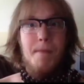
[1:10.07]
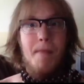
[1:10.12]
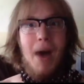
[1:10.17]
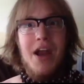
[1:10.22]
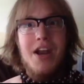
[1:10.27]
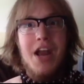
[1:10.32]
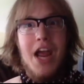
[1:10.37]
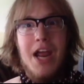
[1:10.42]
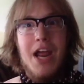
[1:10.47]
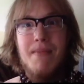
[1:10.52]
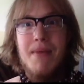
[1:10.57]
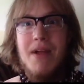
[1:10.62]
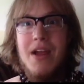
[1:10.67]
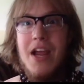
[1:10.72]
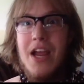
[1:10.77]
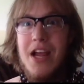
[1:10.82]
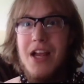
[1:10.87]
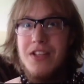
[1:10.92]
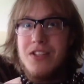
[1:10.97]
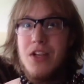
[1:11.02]
My name
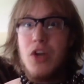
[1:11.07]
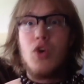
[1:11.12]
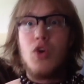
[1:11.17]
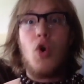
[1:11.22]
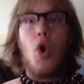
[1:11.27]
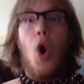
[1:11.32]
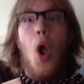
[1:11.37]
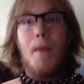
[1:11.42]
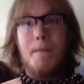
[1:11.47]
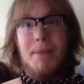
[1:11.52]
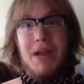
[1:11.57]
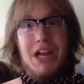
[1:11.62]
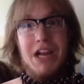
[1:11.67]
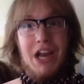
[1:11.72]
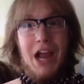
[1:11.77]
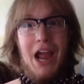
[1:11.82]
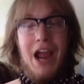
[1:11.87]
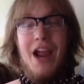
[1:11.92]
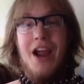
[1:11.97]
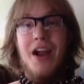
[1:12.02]
is
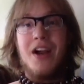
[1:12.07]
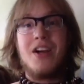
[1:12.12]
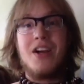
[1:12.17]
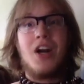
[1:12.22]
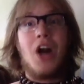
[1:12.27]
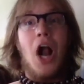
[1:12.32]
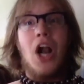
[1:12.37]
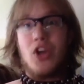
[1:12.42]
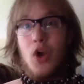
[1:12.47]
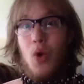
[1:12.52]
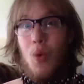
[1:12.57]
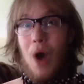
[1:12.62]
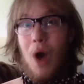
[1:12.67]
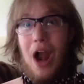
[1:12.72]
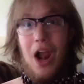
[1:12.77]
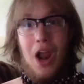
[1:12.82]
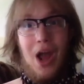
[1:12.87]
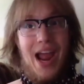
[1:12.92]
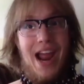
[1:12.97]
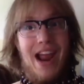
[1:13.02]
Bile the
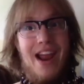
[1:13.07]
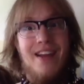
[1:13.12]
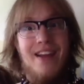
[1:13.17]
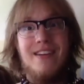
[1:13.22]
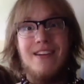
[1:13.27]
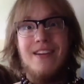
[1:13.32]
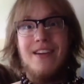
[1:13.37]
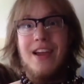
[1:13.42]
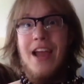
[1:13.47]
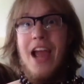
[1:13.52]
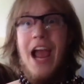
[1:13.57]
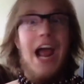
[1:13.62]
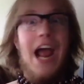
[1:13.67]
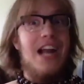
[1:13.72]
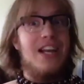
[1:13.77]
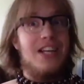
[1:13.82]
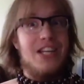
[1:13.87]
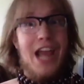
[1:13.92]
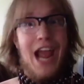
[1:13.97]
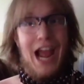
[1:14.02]
Wale,
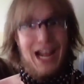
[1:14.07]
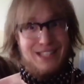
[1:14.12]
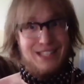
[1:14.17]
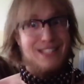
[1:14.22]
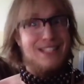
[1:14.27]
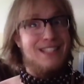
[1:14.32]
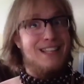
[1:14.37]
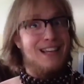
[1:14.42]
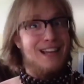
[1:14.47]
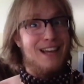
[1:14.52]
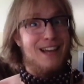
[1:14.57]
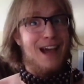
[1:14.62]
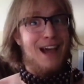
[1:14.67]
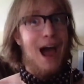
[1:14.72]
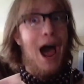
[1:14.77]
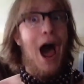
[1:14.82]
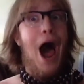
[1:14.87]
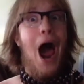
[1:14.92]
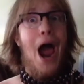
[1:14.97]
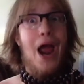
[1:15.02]
and yes,
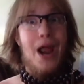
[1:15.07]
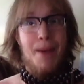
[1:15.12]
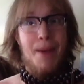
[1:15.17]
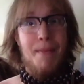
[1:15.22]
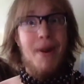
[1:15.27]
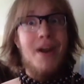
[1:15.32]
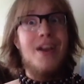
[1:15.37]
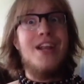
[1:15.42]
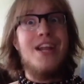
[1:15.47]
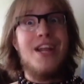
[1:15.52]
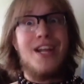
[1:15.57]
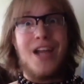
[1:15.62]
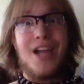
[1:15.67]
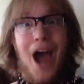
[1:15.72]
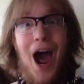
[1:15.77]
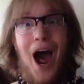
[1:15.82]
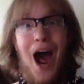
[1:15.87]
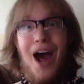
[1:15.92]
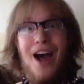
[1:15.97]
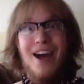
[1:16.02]
I am Monica.